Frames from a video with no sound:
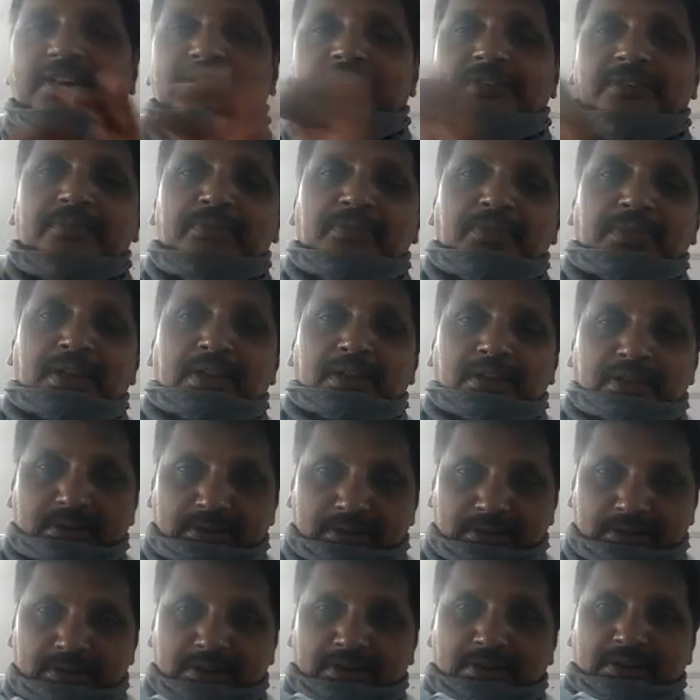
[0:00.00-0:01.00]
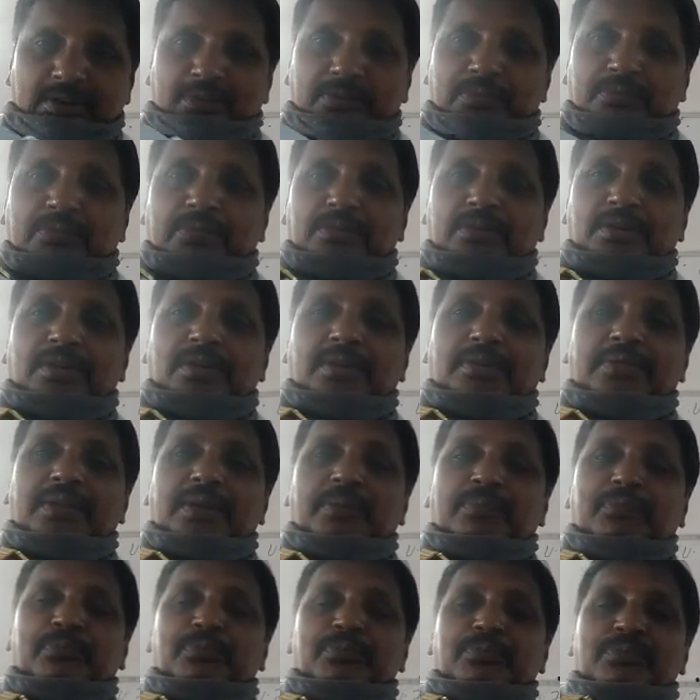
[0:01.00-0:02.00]
that
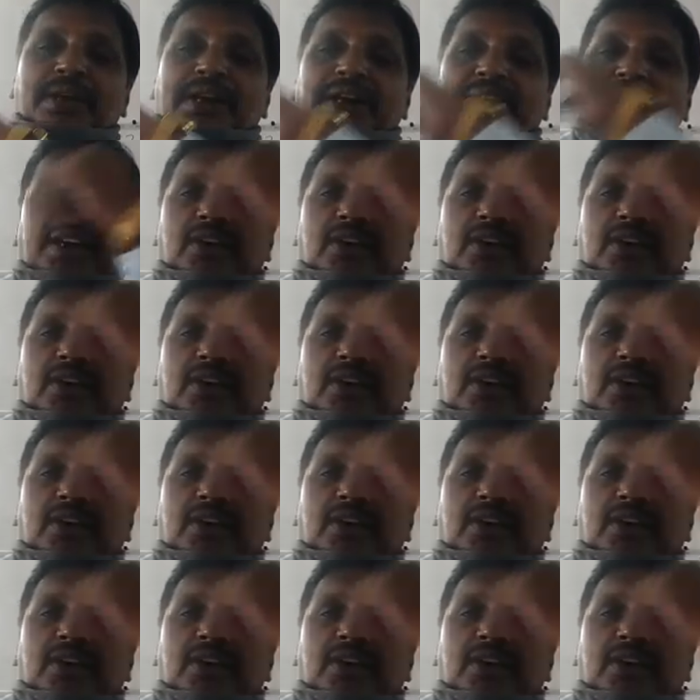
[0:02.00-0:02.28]
the men